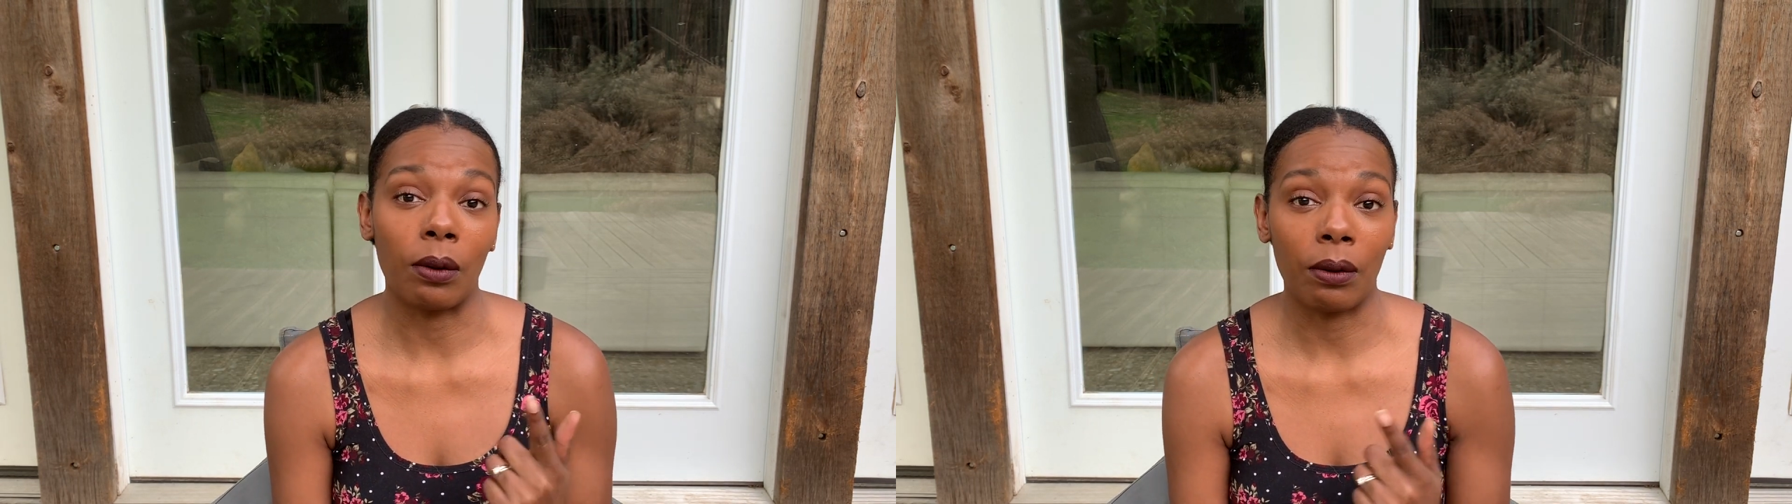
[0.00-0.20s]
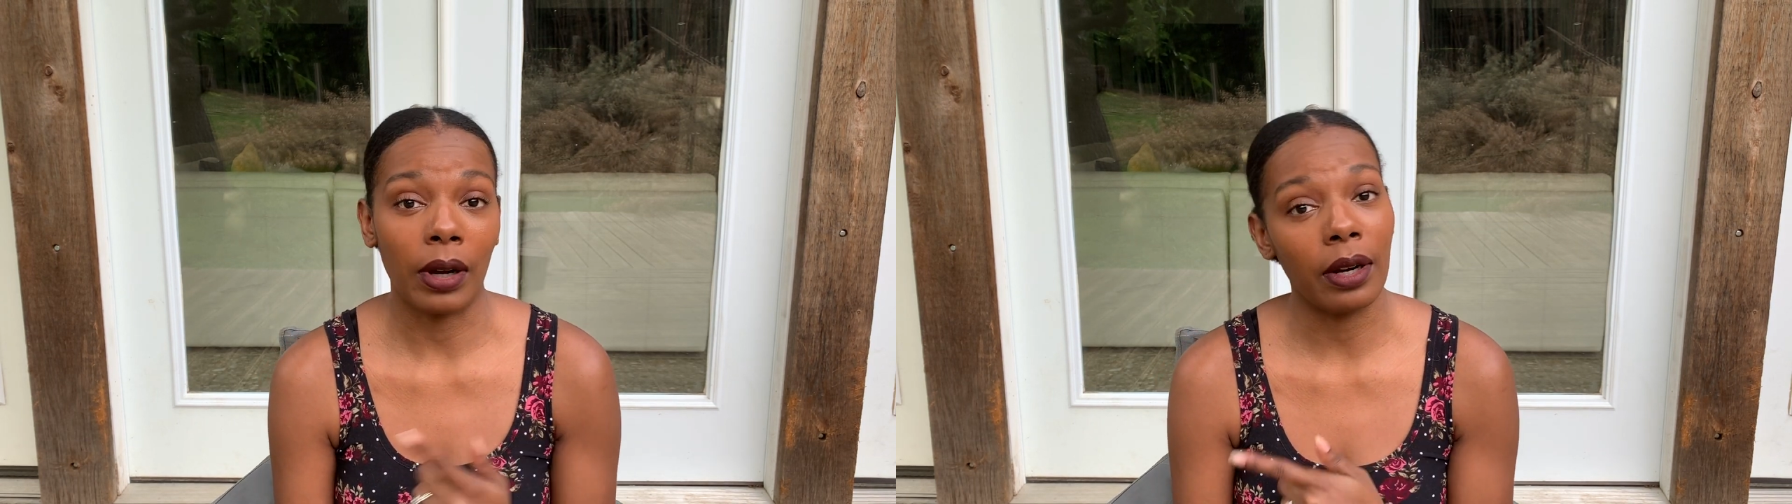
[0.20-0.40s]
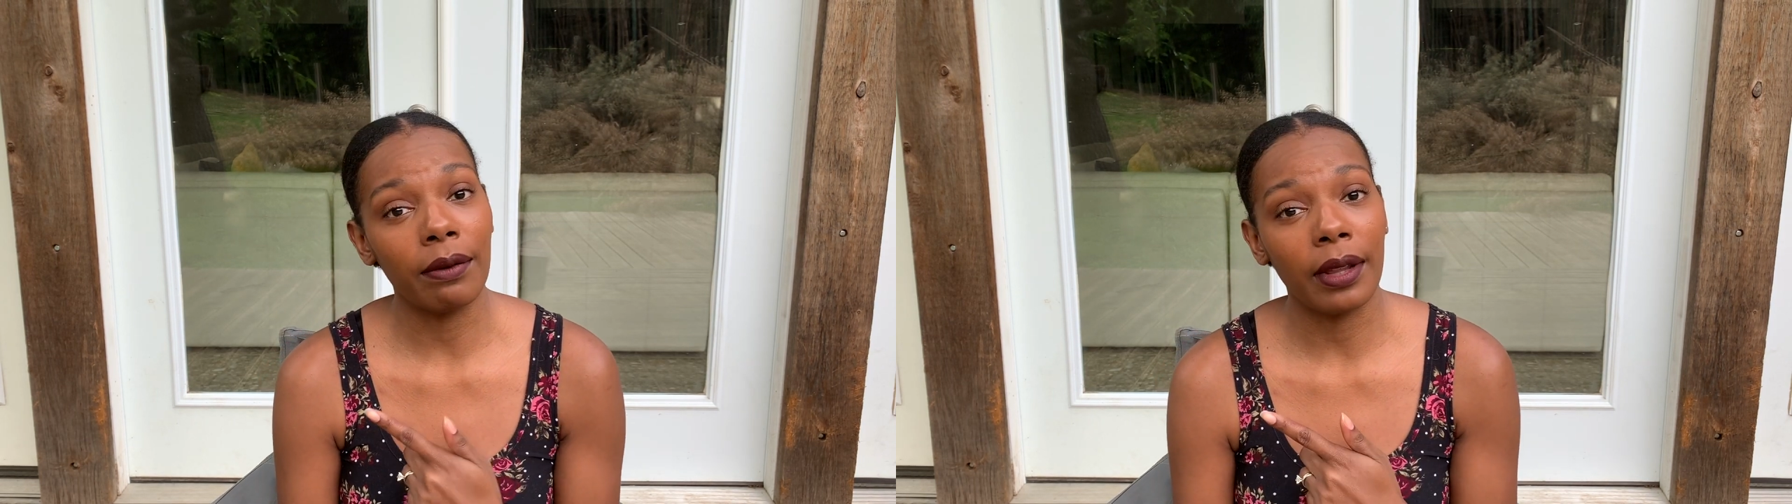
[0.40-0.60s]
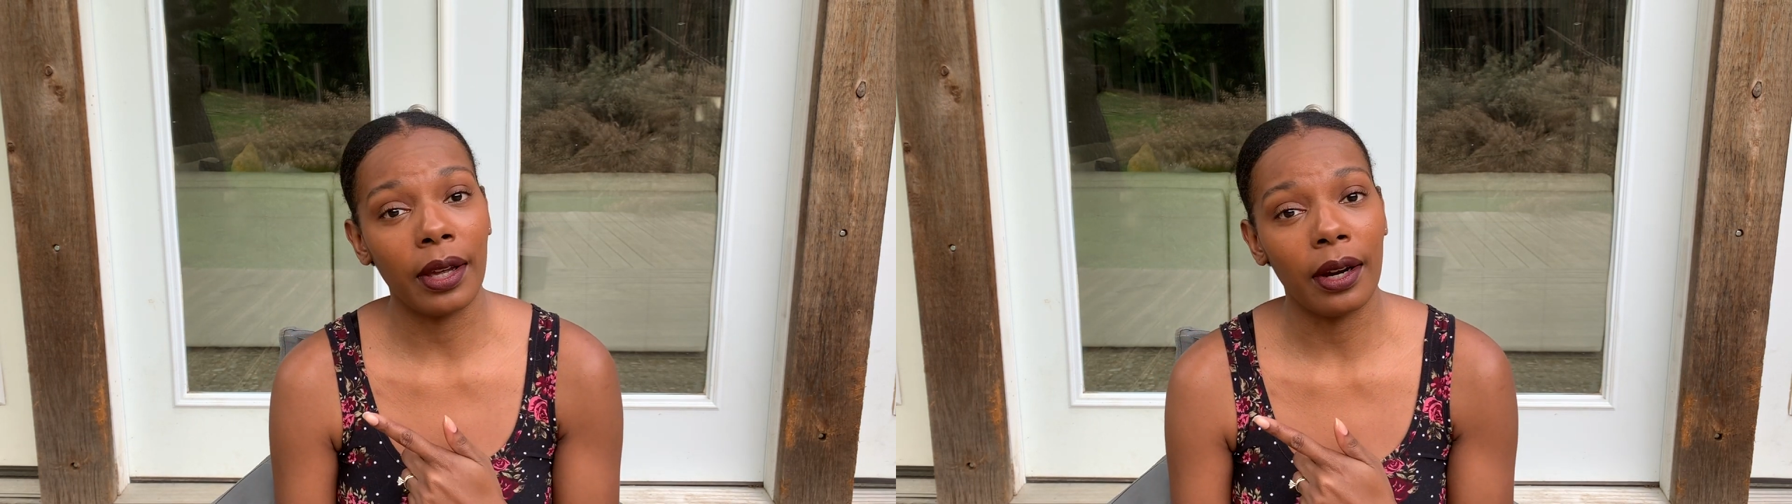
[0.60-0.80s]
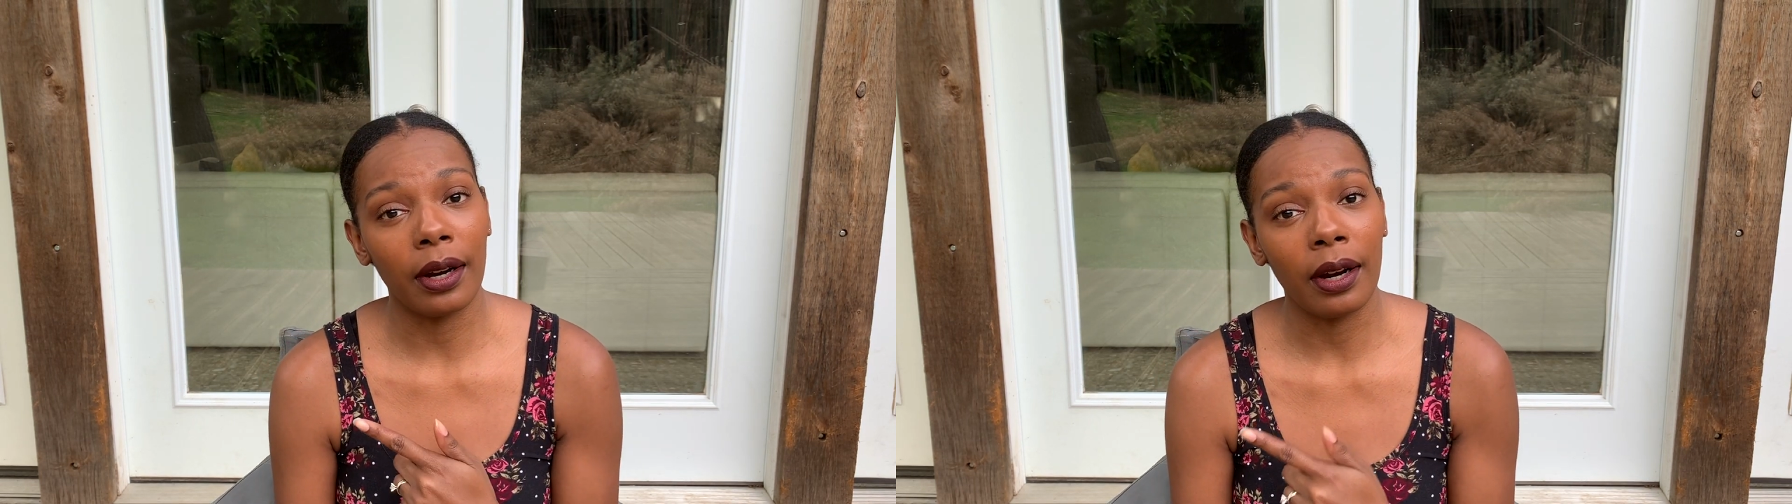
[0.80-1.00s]
right over
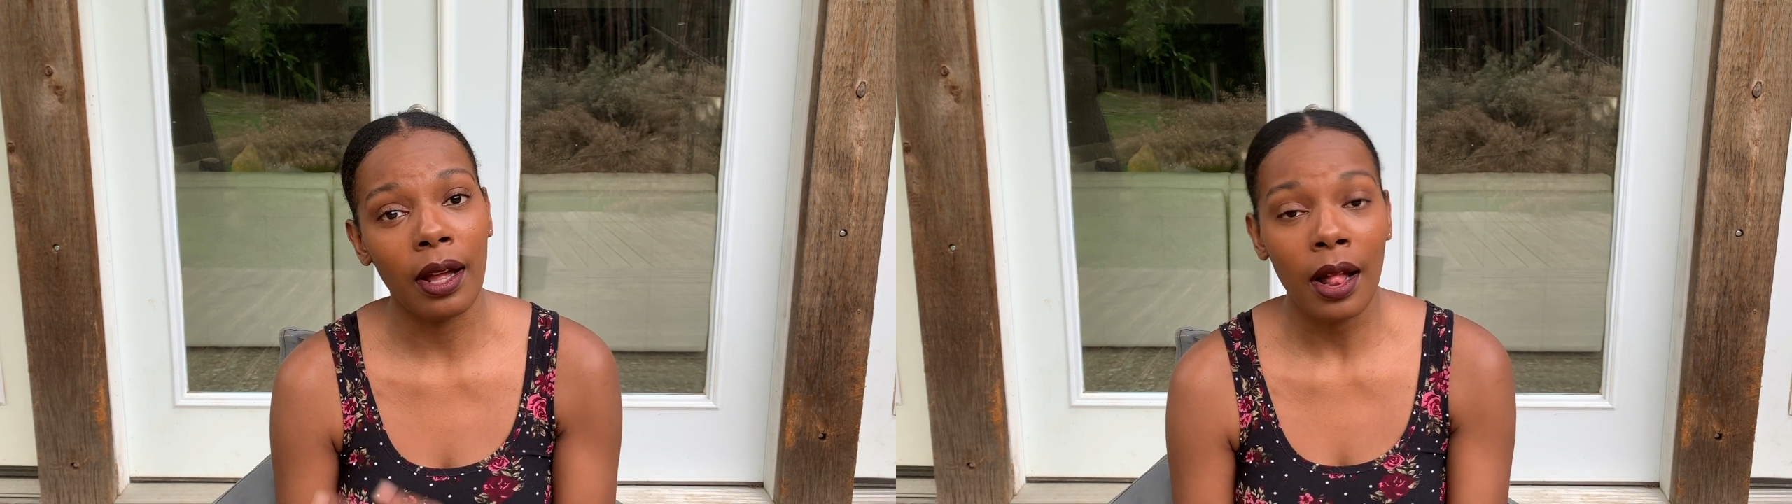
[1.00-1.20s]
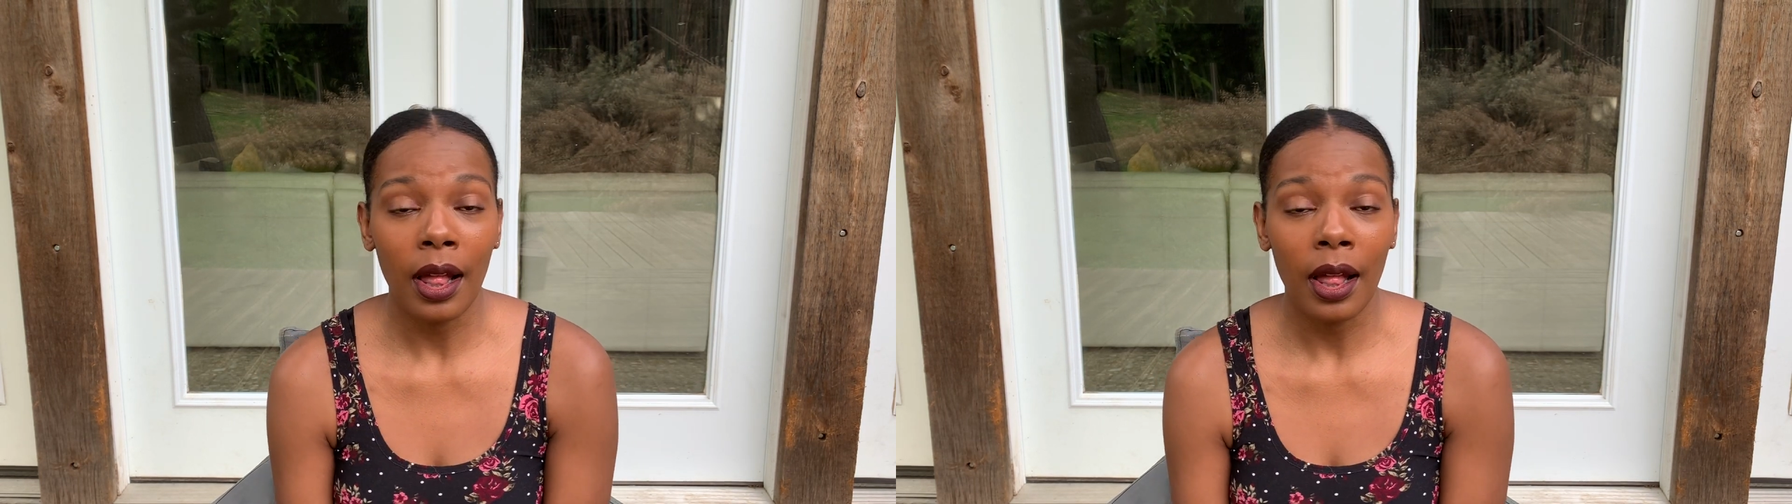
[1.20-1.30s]
there